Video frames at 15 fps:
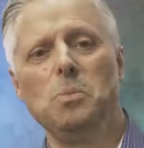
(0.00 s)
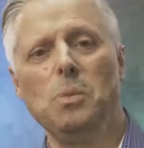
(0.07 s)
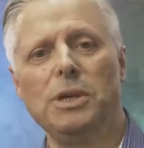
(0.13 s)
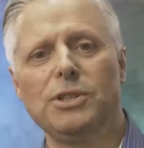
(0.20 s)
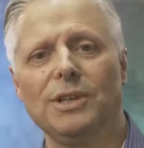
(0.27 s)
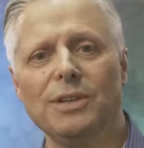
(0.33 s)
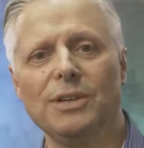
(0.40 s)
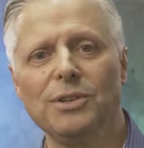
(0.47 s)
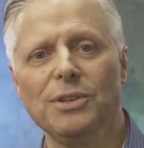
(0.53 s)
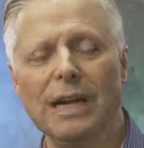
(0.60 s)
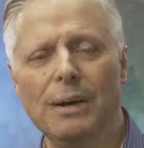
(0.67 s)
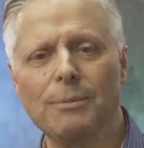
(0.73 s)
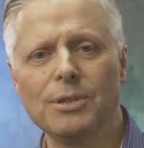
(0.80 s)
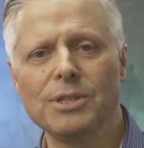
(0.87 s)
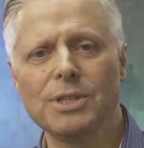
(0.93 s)
"Why should I do
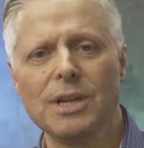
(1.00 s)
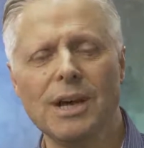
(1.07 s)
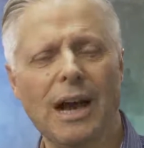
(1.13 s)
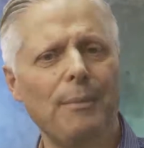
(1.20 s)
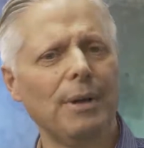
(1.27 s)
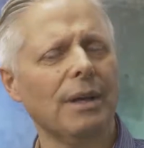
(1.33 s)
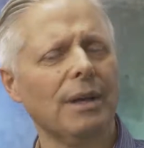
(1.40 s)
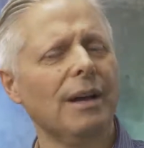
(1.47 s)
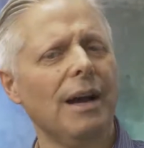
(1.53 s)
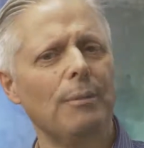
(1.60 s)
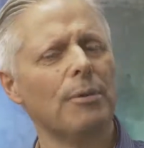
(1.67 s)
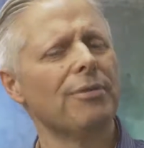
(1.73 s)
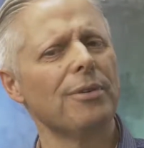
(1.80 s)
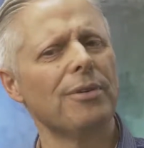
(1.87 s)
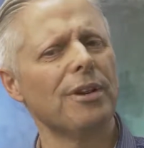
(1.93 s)
that?
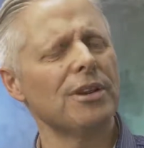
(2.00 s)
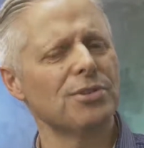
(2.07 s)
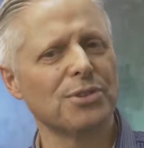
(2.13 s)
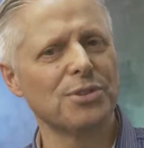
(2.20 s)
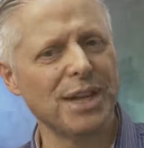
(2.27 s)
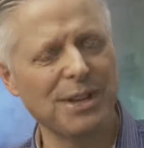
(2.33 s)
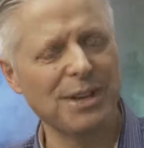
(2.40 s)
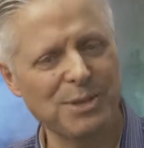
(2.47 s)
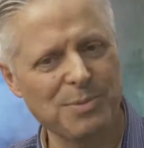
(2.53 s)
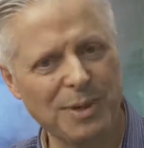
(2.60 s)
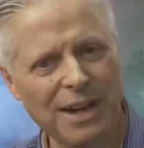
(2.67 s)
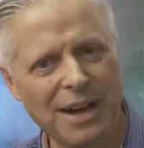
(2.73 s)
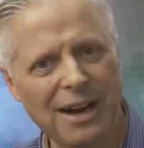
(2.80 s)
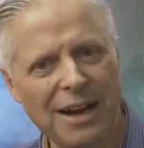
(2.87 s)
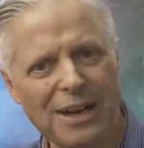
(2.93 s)
I'm a professional
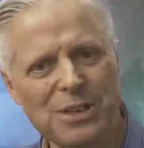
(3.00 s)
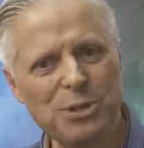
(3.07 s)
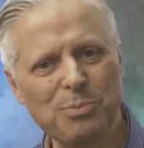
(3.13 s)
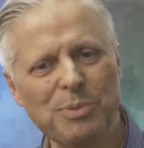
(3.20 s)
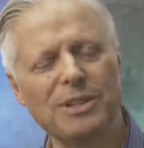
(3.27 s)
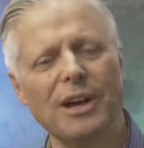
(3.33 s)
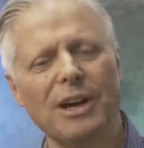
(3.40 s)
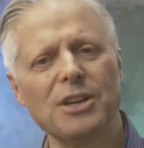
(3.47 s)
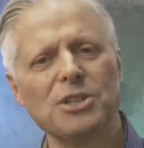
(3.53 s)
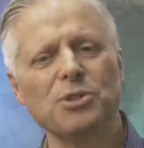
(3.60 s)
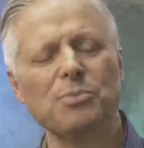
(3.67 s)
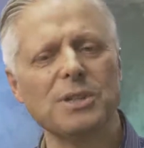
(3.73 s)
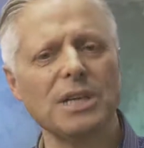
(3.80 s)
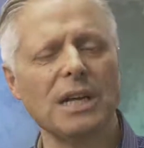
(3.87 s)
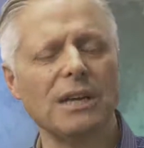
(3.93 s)
salesman. I shouldn't
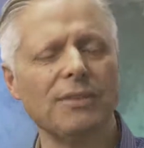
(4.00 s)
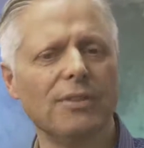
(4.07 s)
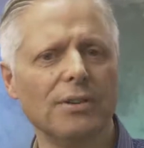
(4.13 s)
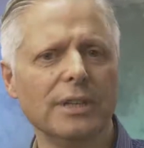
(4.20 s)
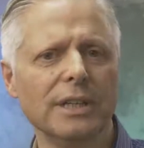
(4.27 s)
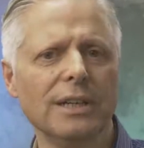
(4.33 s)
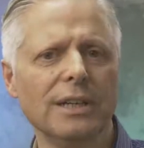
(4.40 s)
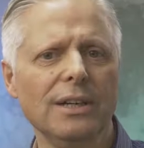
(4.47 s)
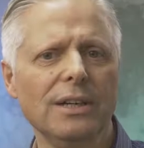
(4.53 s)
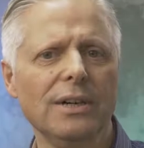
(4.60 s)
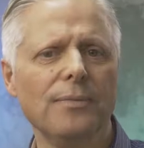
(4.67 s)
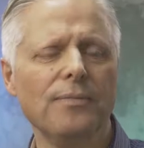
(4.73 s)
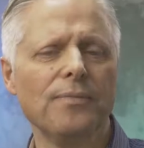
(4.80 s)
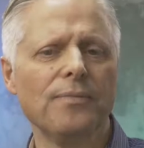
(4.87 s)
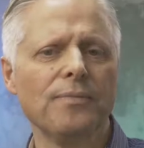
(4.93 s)
be telephoning."
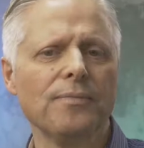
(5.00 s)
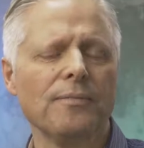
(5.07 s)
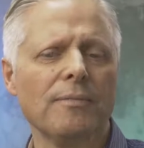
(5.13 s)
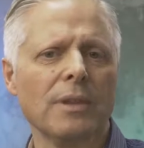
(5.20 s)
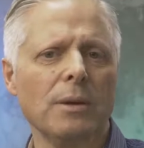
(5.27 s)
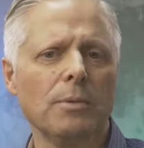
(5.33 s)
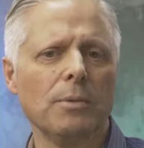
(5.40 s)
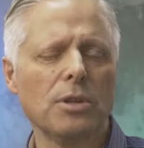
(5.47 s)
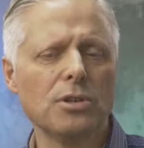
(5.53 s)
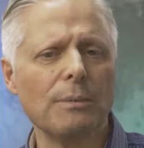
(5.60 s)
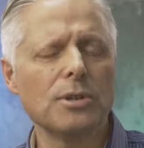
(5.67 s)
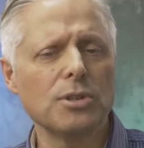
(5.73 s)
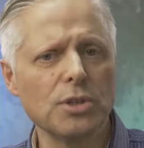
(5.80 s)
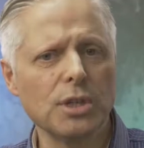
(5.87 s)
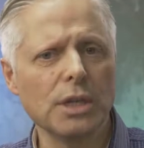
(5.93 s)
But the
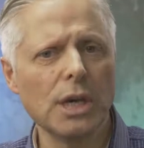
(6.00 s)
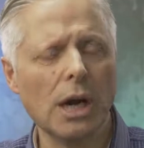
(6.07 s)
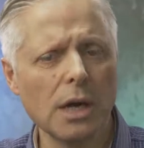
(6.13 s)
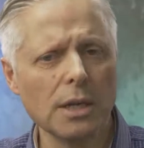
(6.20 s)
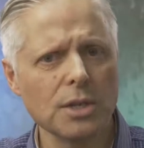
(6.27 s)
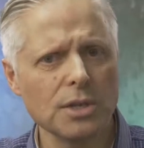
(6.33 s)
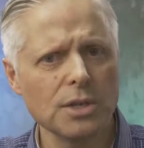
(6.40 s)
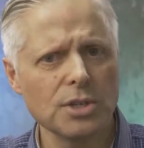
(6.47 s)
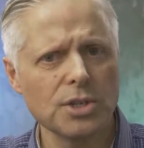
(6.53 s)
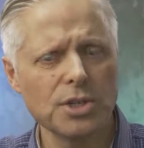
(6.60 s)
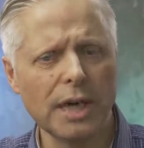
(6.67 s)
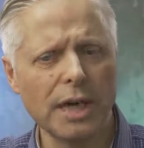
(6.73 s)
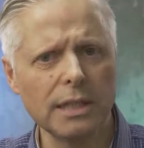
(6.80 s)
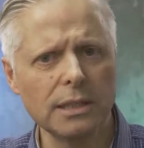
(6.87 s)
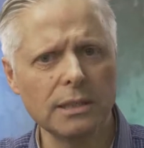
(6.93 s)
trouble is, you can't
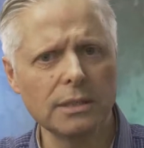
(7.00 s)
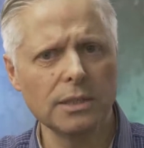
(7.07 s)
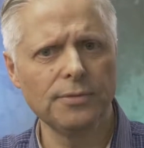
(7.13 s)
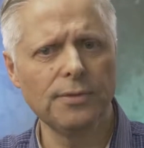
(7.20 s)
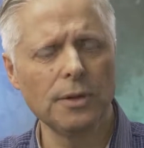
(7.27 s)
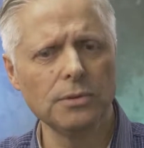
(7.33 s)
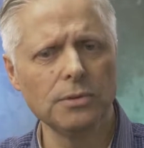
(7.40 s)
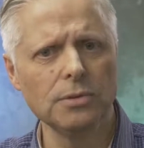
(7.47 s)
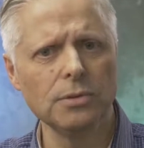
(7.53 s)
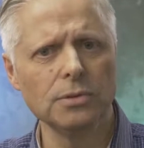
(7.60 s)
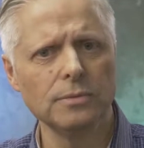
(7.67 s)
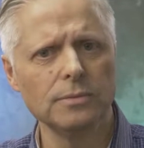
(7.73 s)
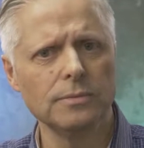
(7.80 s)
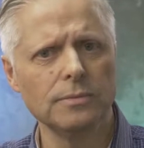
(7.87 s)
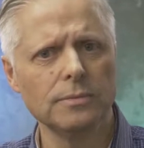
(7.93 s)
scale a phone
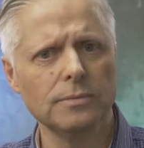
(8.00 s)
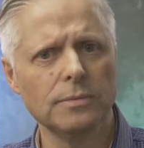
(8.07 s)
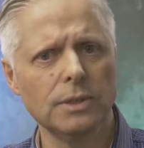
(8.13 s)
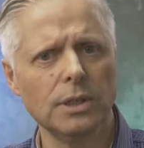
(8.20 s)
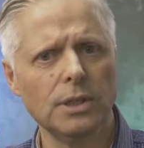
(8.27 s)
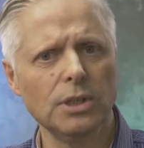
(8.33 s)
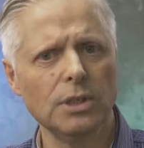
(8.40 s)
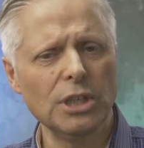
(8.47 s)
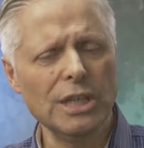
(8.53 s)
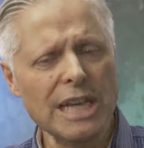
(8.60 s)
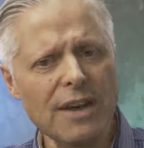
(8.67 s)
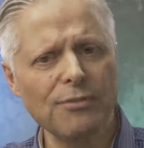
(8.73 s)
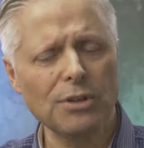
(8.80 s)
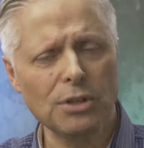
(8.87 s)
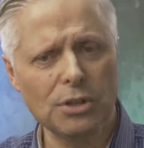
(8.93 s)
call. You
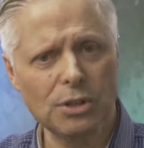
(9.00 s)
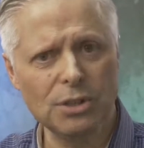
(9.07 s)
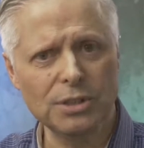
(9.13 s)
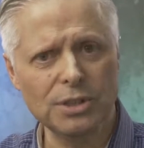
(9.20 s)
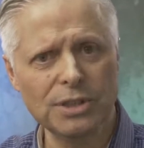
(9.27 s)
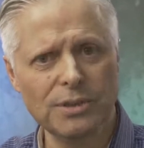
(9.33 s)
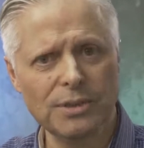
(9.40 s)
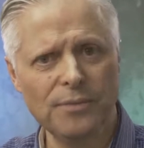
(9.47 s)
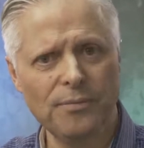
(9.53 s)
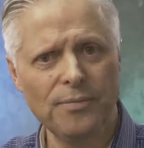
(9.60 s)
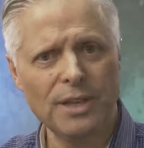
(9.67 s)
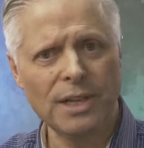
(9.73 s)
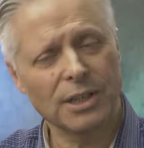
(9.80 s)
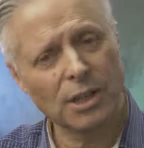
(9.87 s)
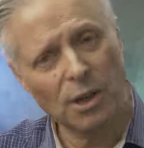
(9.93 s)
never could.
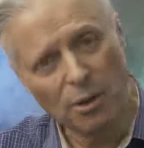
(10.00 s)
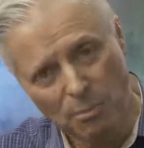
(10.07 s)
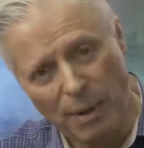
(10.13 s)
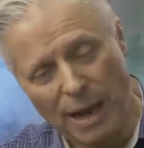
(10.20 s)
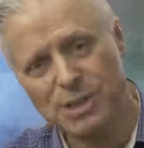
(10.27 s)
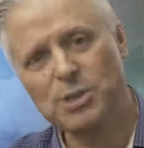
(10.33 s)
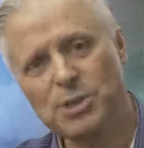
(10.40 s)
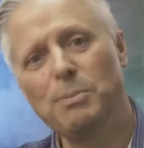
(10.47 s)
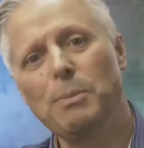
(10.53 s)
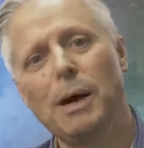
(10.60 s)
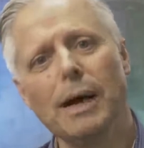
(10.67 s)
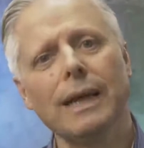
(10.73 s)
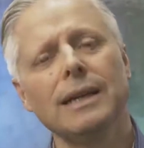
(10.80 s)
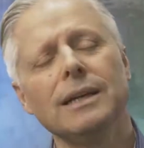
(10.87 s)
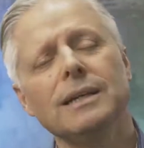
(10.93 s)
And going back to
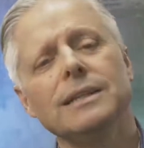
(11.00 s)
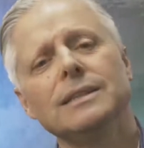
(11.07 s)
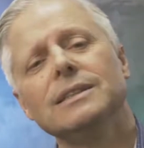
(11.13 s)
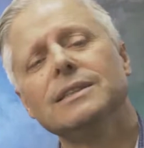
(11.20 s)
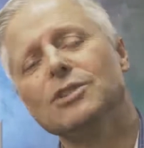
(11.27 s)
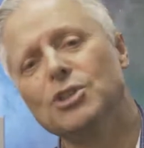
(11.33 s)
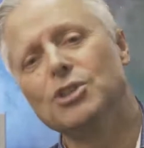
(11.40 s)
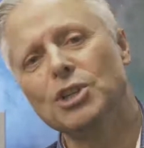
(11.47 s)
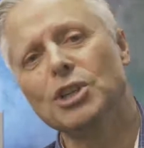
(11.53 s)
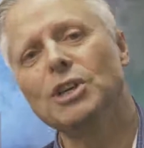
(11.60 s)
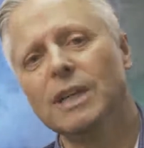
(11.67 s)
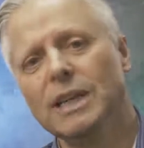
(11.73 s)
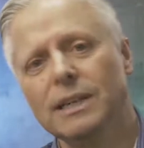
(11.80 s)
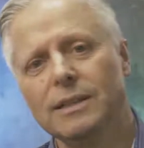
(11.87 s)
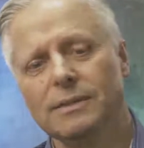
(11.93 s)
my
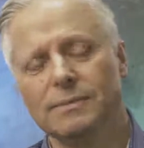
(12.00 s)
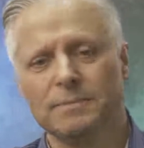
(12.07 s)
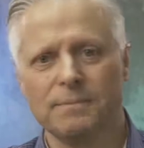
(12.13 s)
journey,